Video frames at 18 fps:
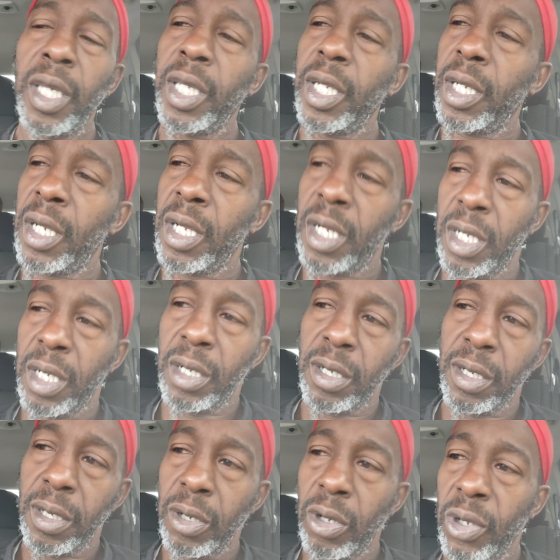It
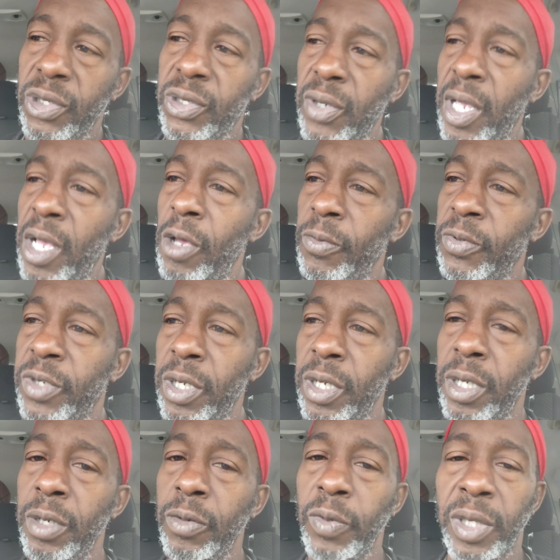uh, also helps
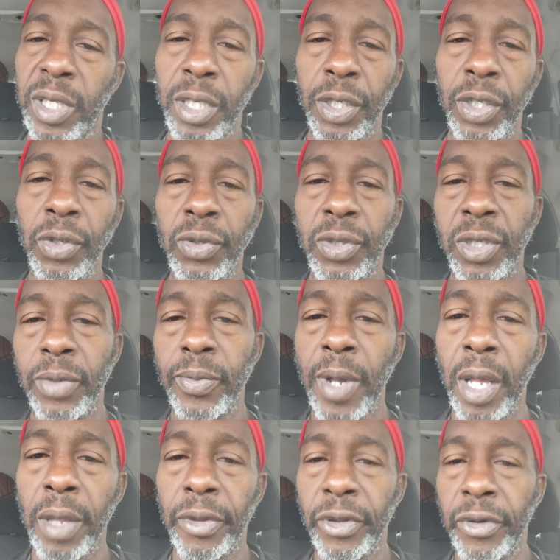her with the YouTube